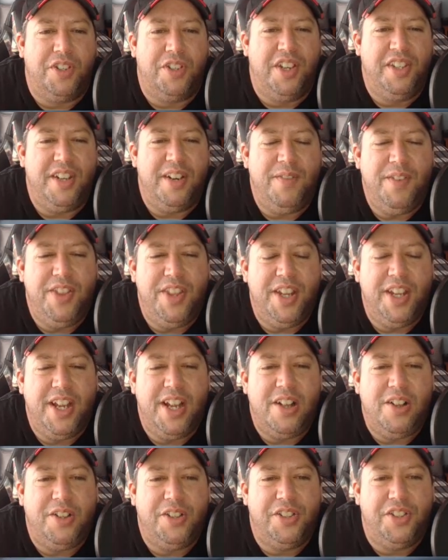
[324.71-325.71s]
because everything
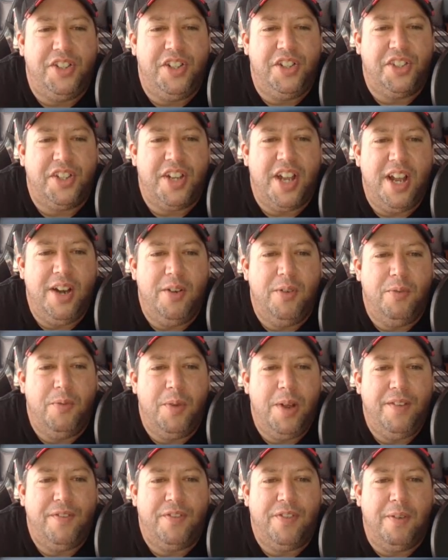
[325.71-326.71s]
else just kind of
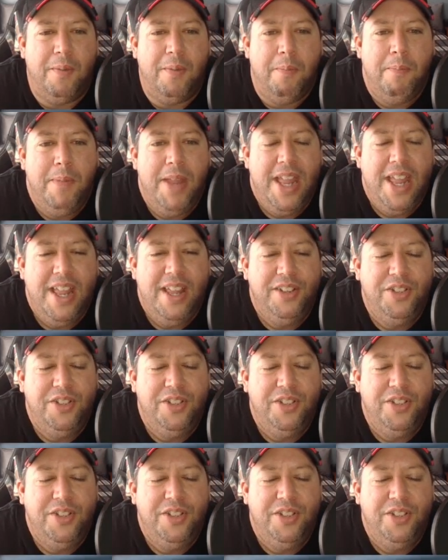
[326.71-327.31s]
went from meh